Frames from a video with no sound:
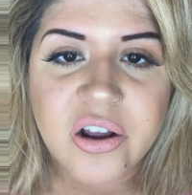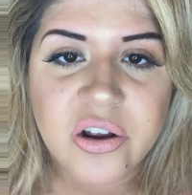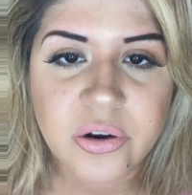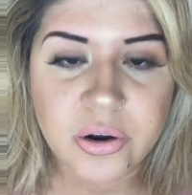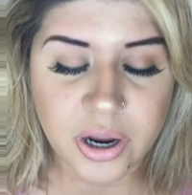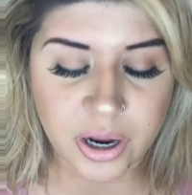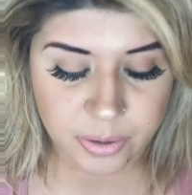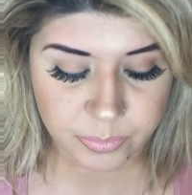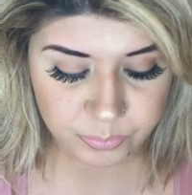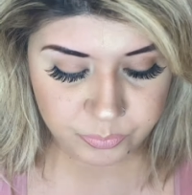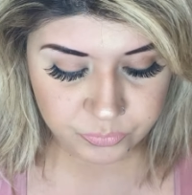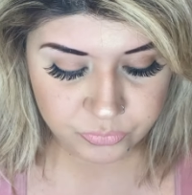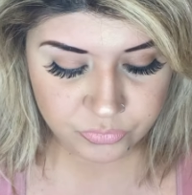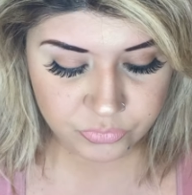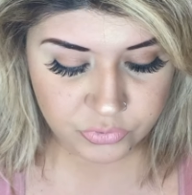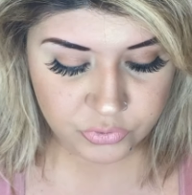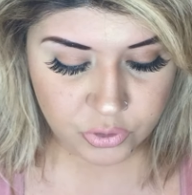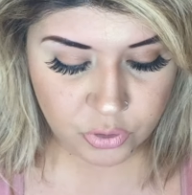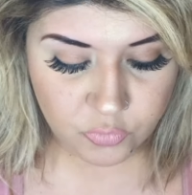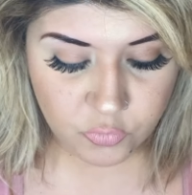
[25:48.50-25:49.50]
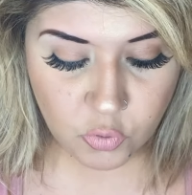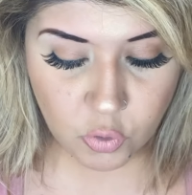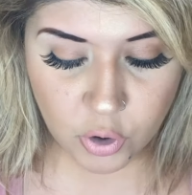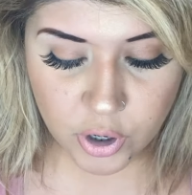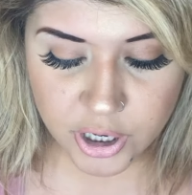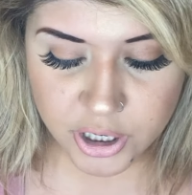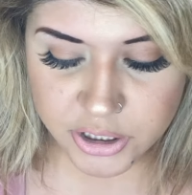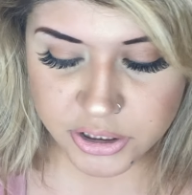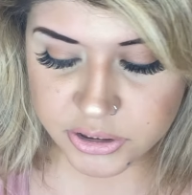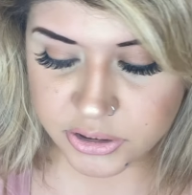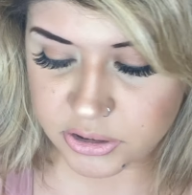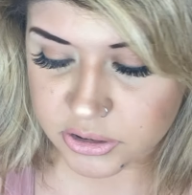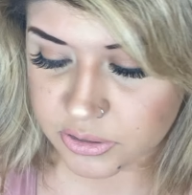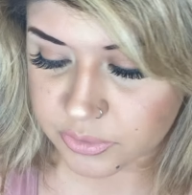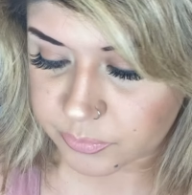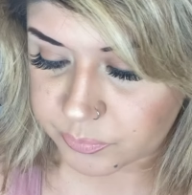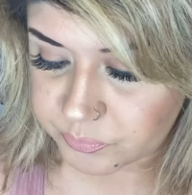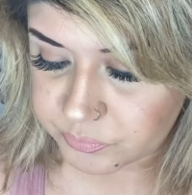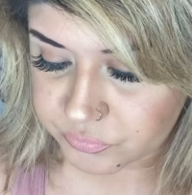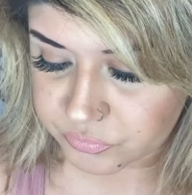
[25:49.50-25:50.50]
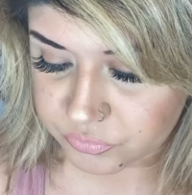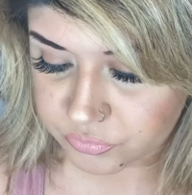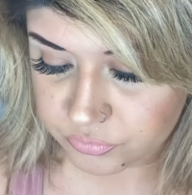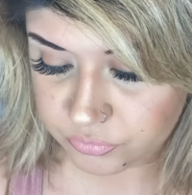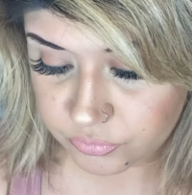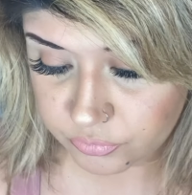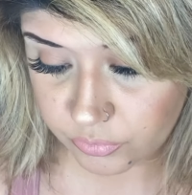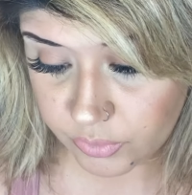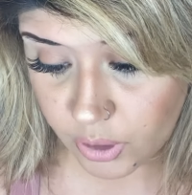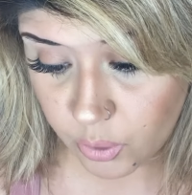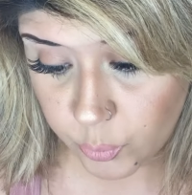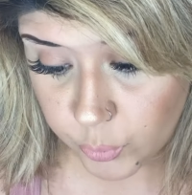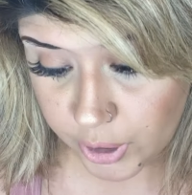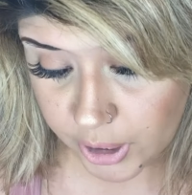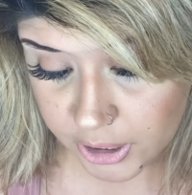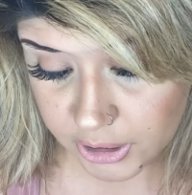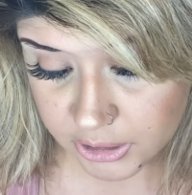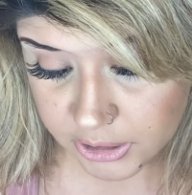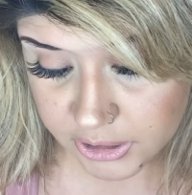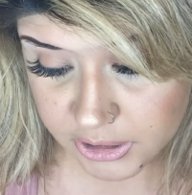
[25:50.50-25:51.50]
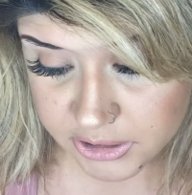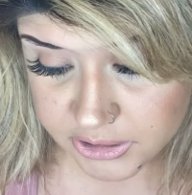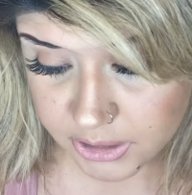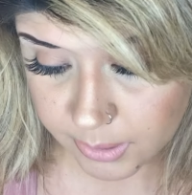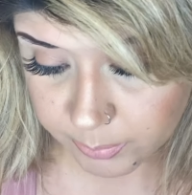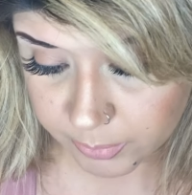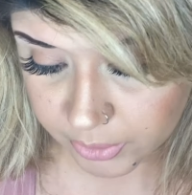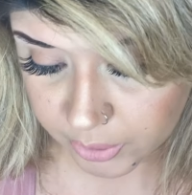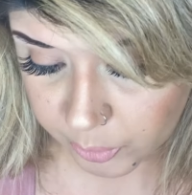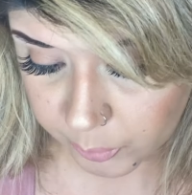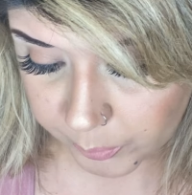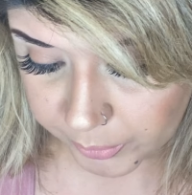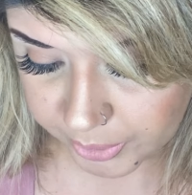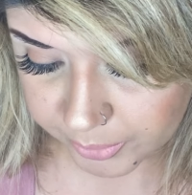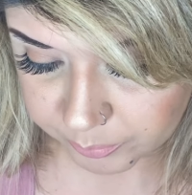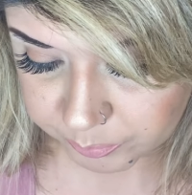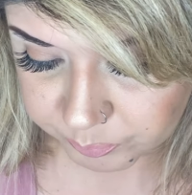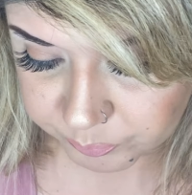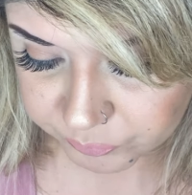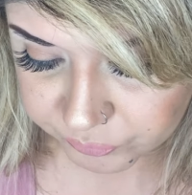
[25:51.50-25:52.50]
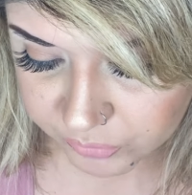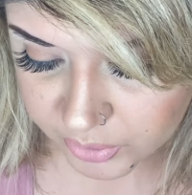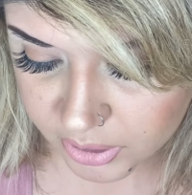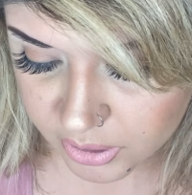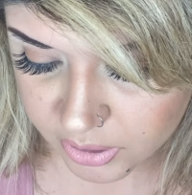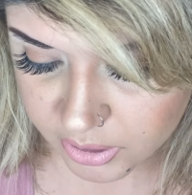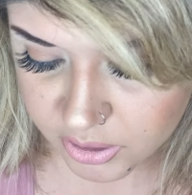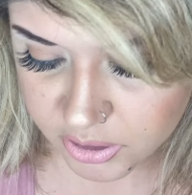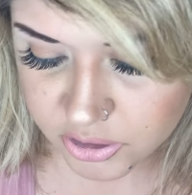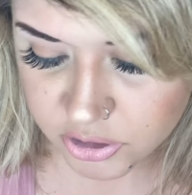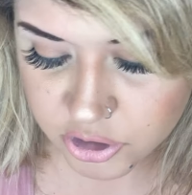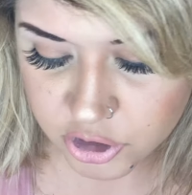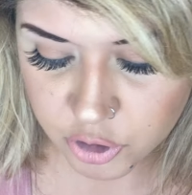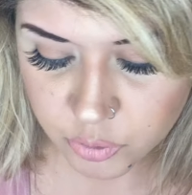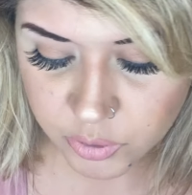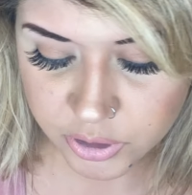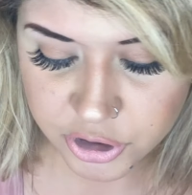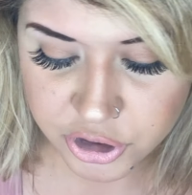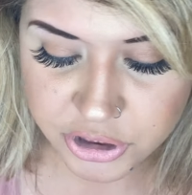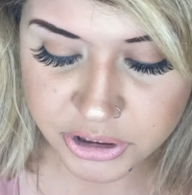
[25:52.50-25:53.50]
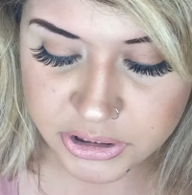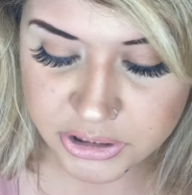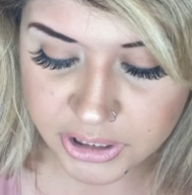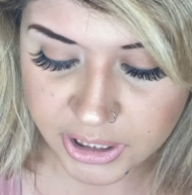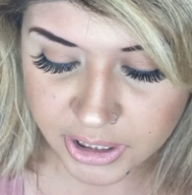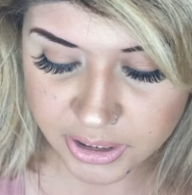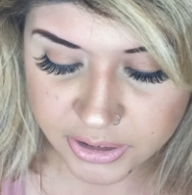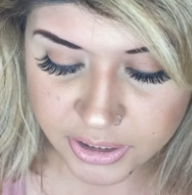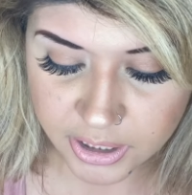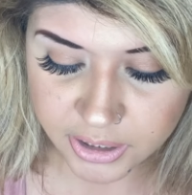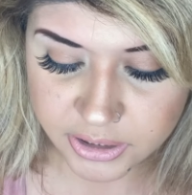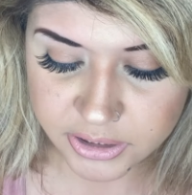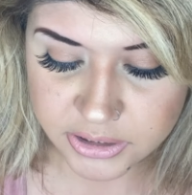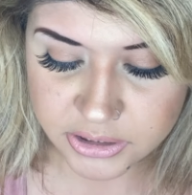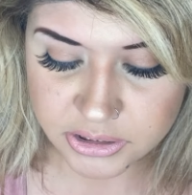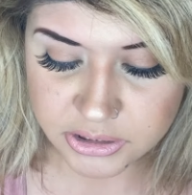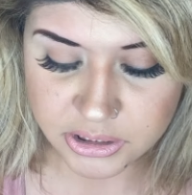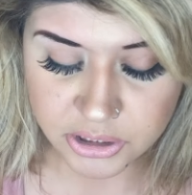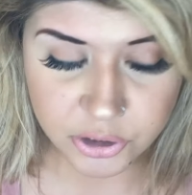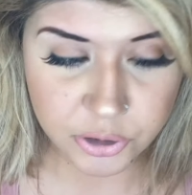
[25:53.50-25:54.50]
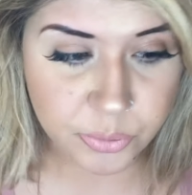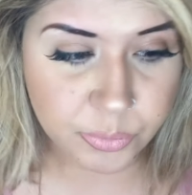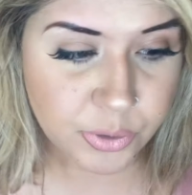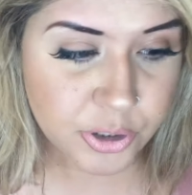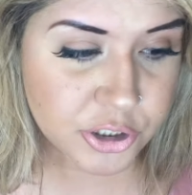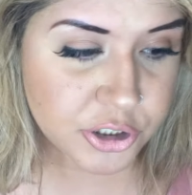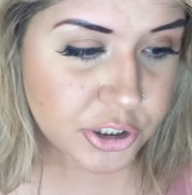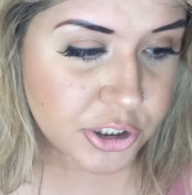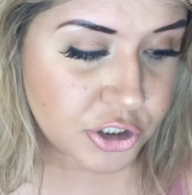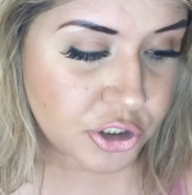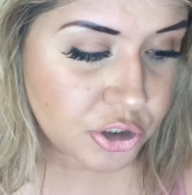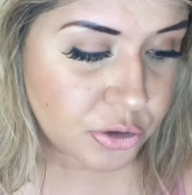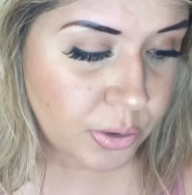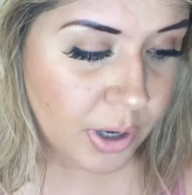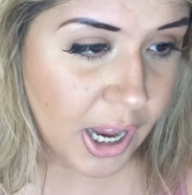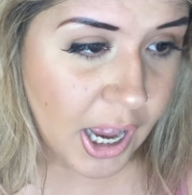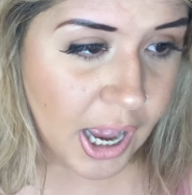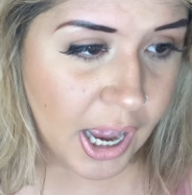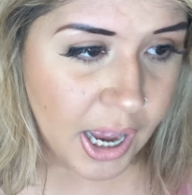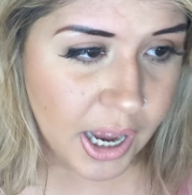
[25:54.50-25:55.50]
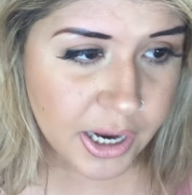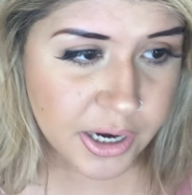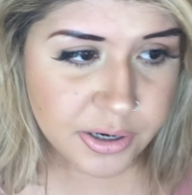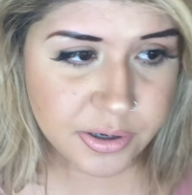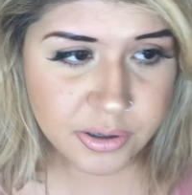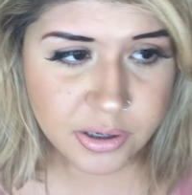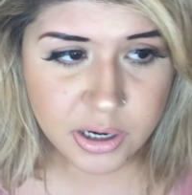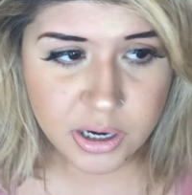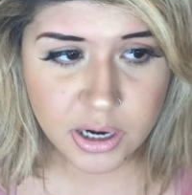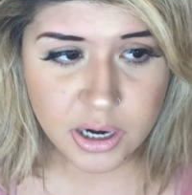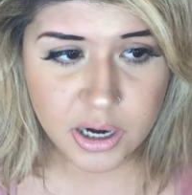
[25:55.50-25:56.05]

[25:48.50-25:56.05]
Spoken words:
Okay, so of course, gotta clean this up a little bit. So you wanna just take that concealer brush that you had